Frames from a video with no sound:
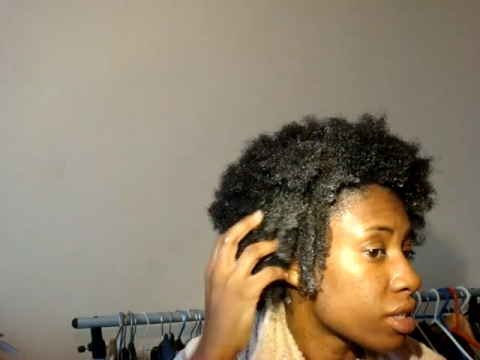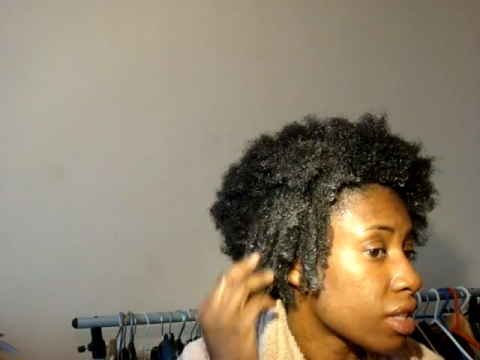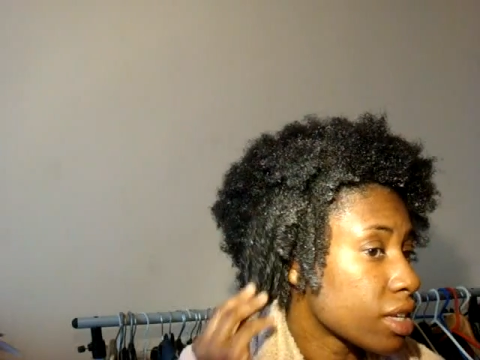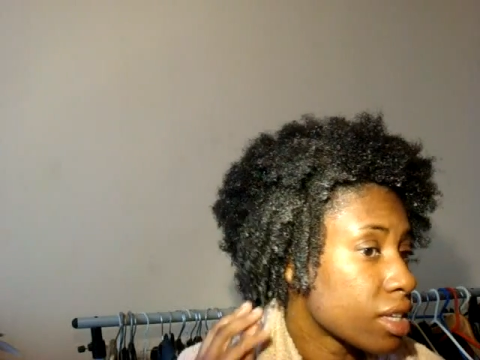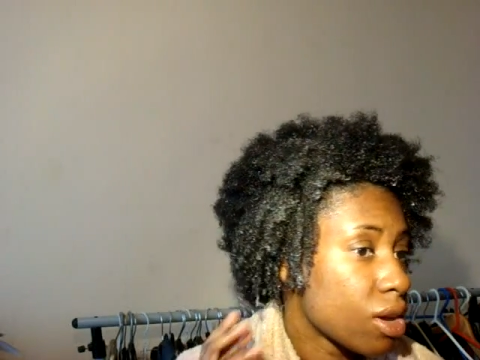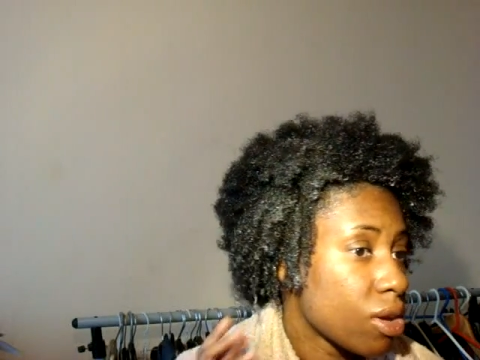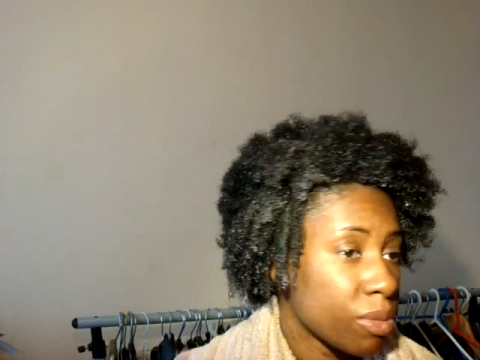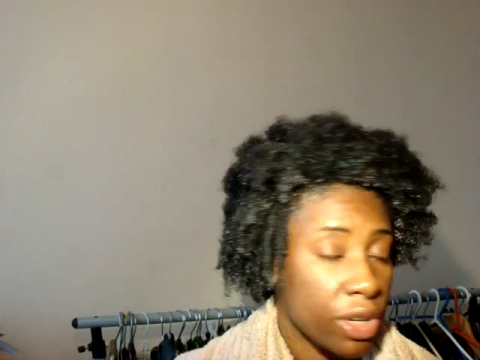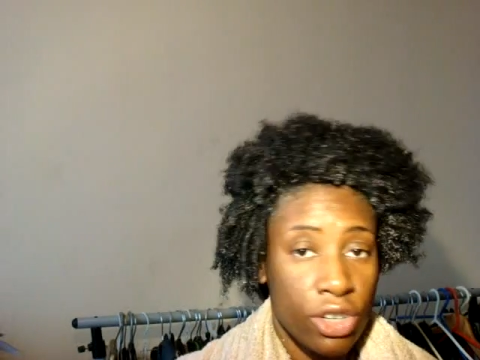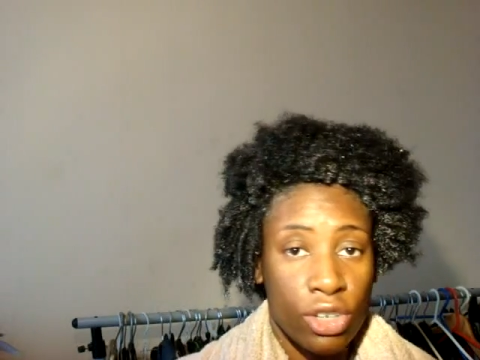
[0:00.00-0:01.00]
So that's how
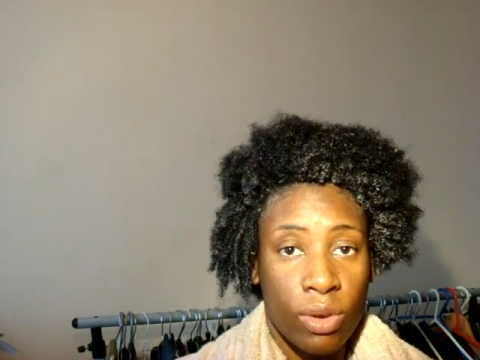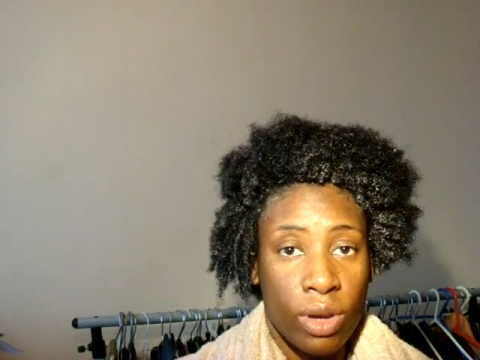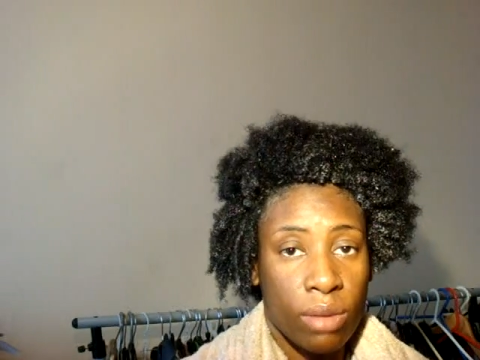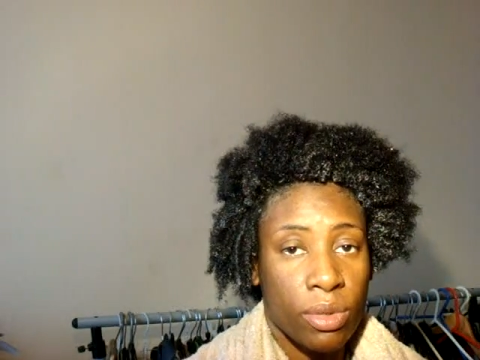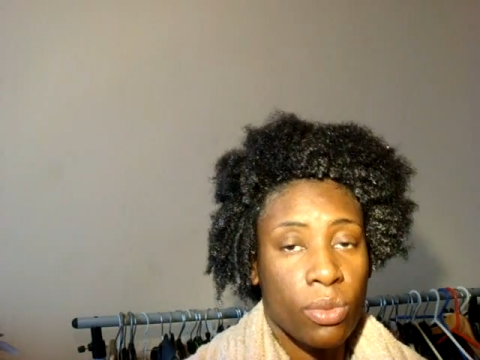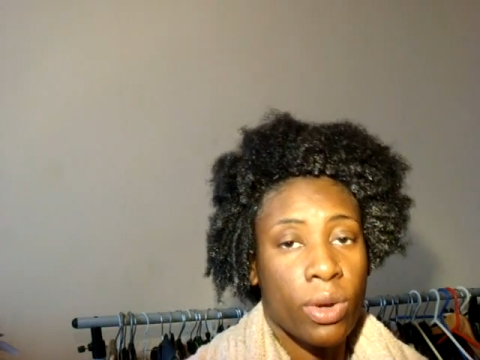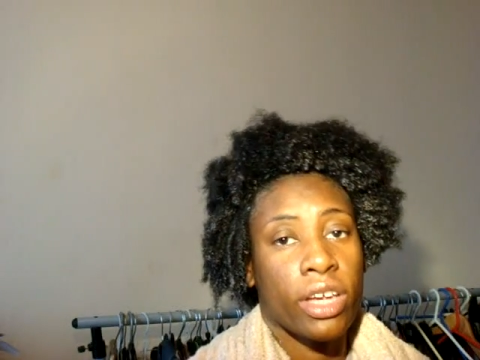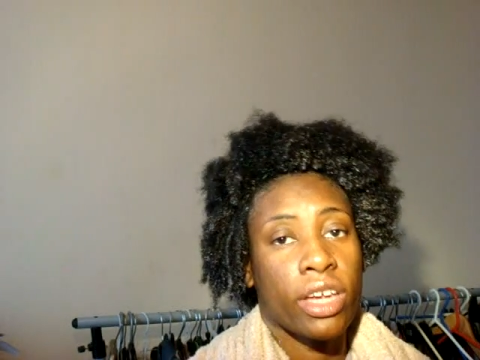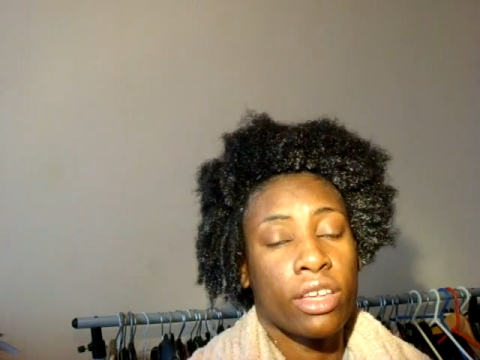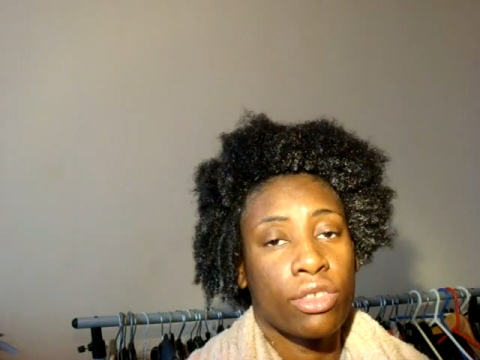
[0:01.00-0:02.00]
I'm going to do it. I'm going to
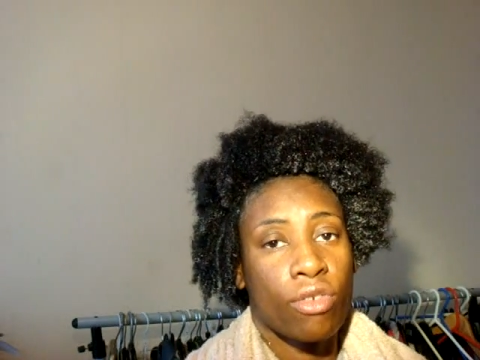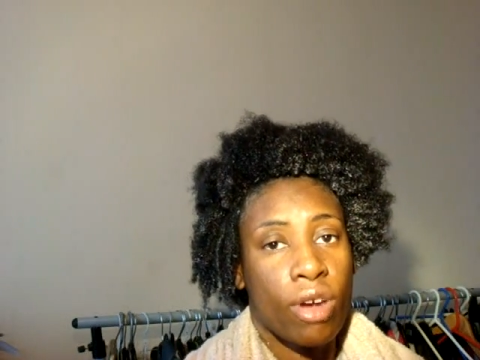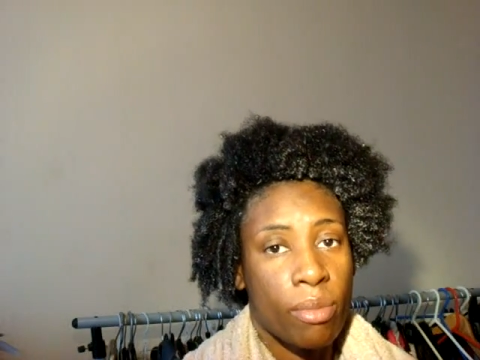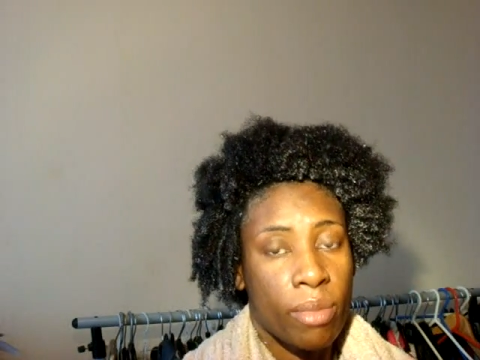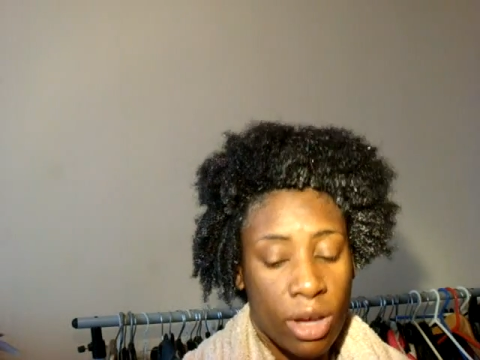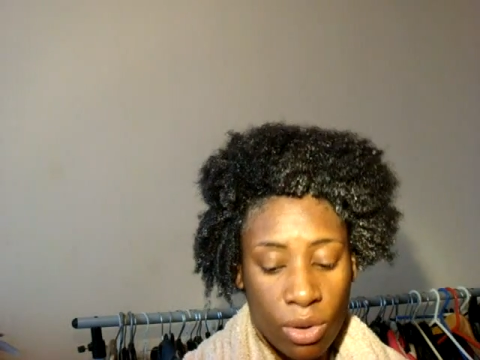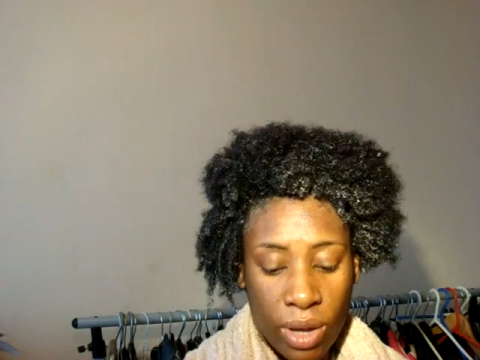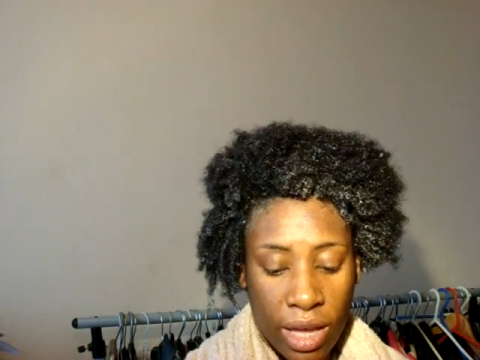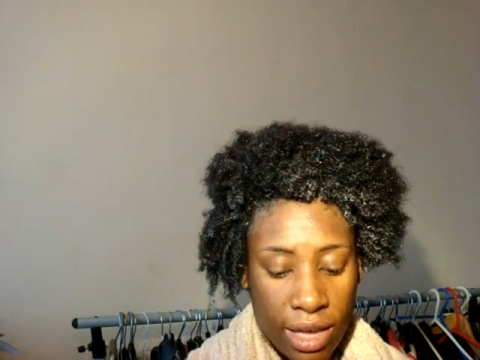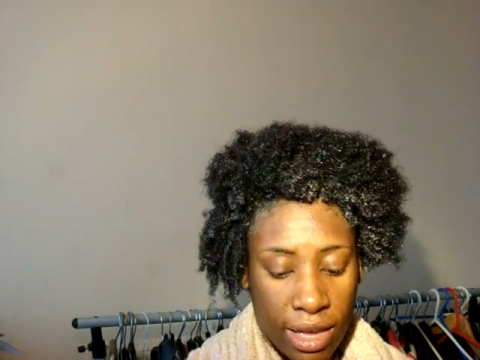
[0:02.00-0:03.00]
work it throughout my
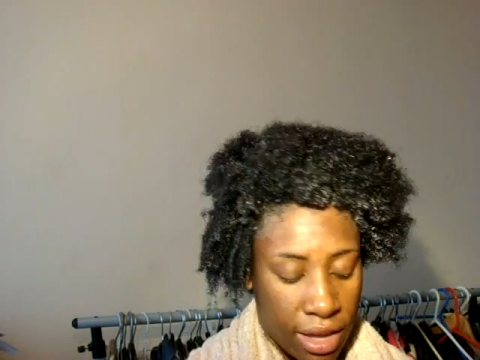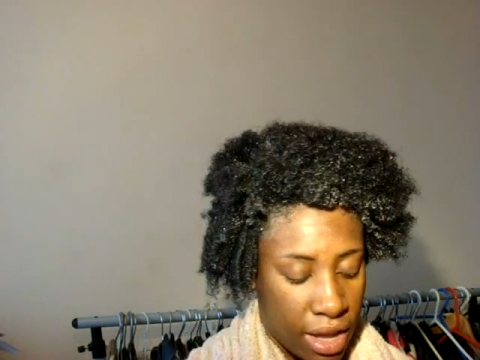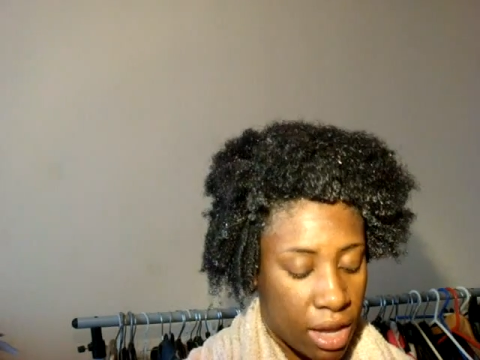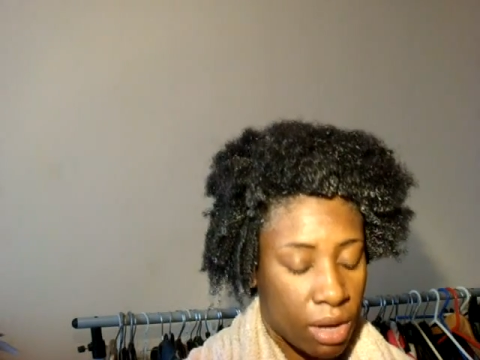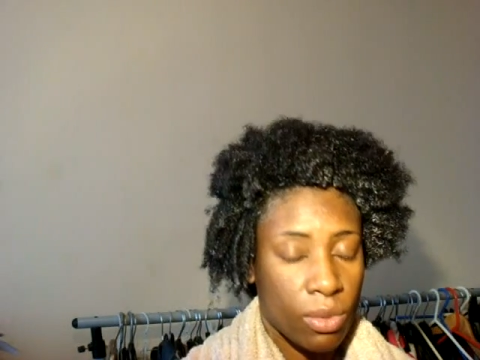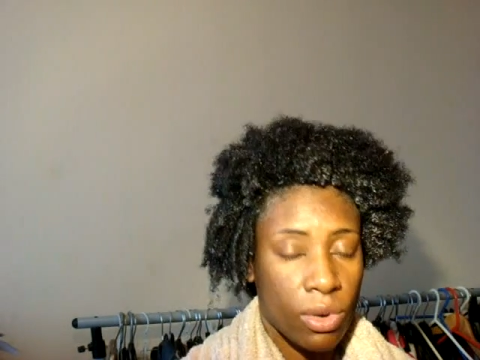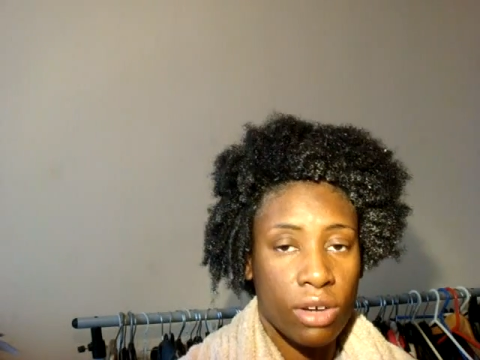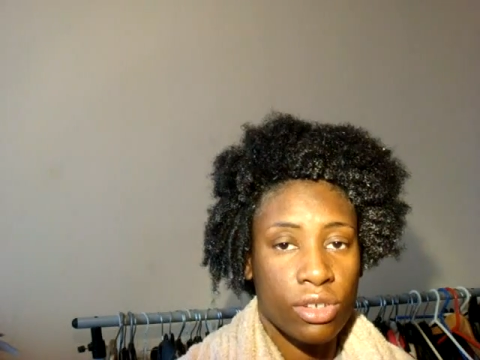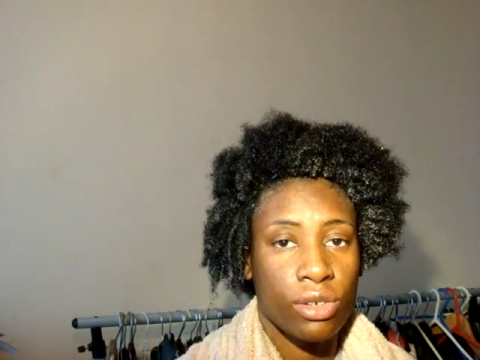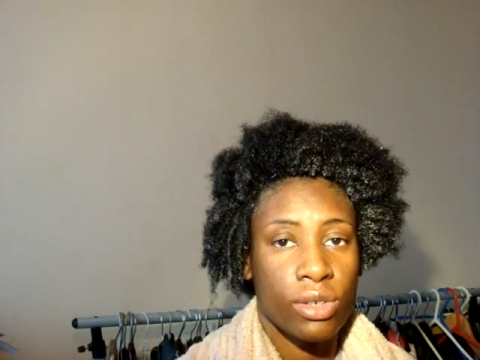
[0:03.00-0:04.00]
whole hair, and
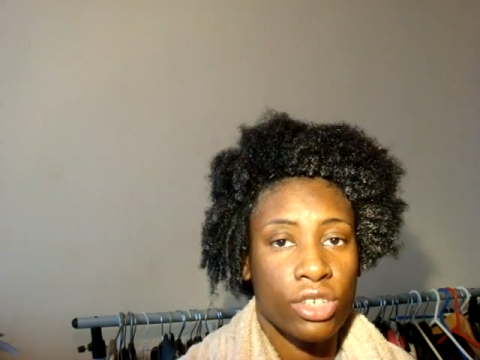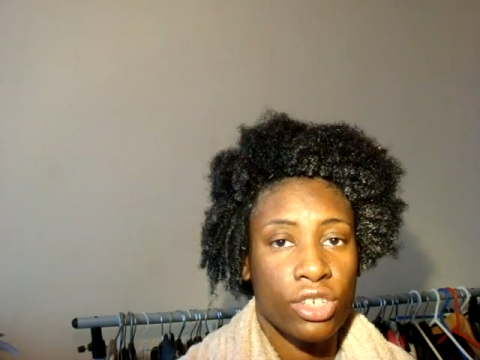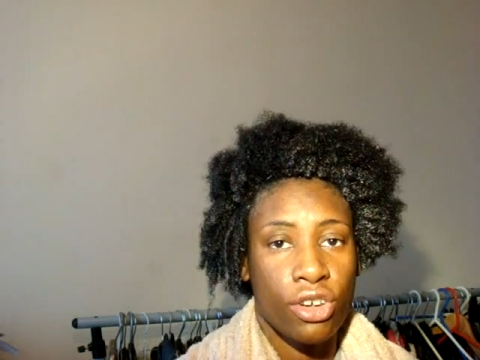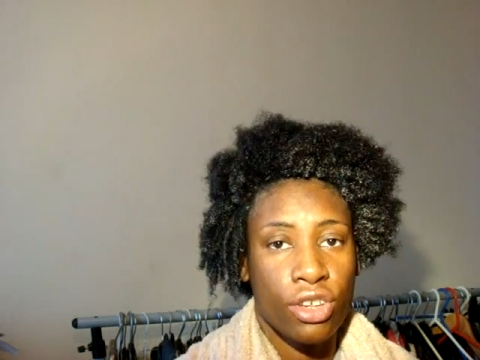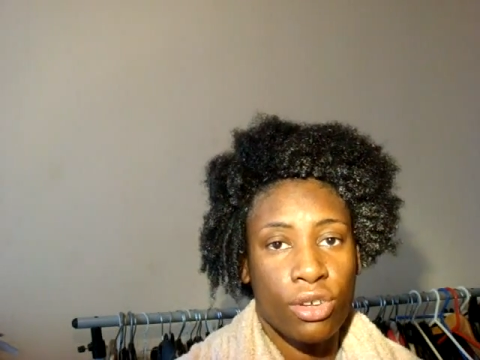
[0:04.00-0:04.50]
what I'll do is show